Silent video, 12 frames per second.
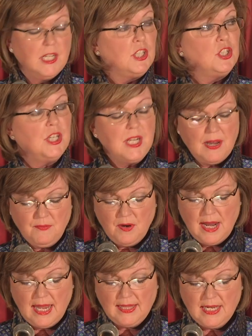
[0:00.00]
She never
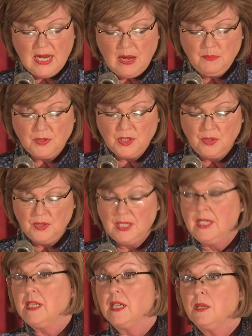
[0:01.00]
had the
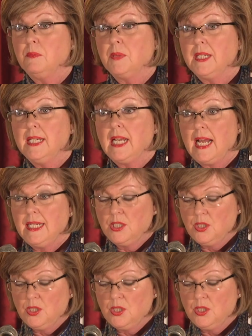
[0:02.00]
opportunity to complete high